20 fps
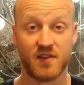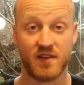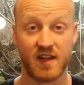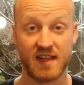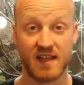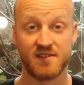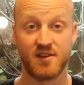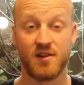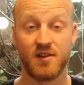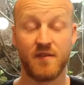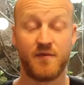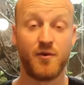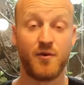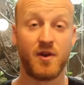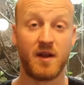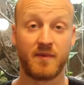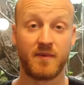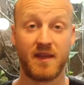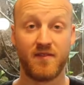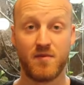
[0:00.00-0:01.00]
So that's all the
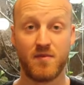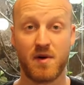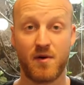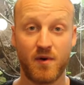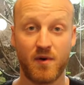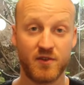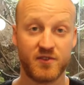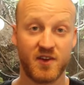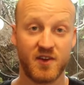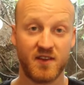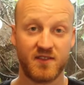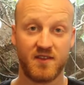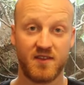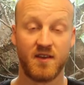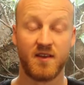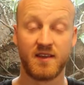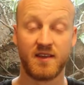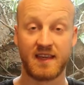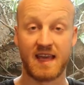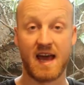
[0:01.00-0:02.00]
food I'm giving my roaches.
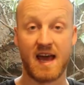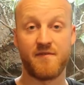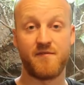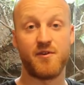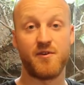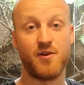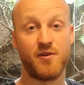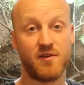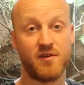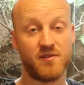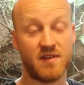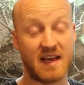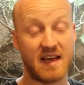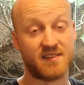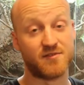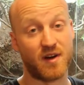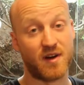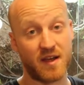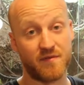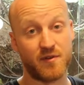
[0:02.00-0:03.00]
Cat food
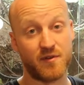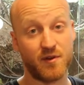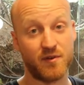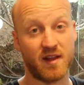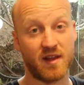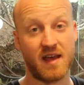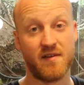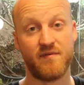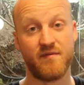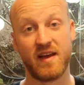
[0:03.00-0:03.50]
as dry food and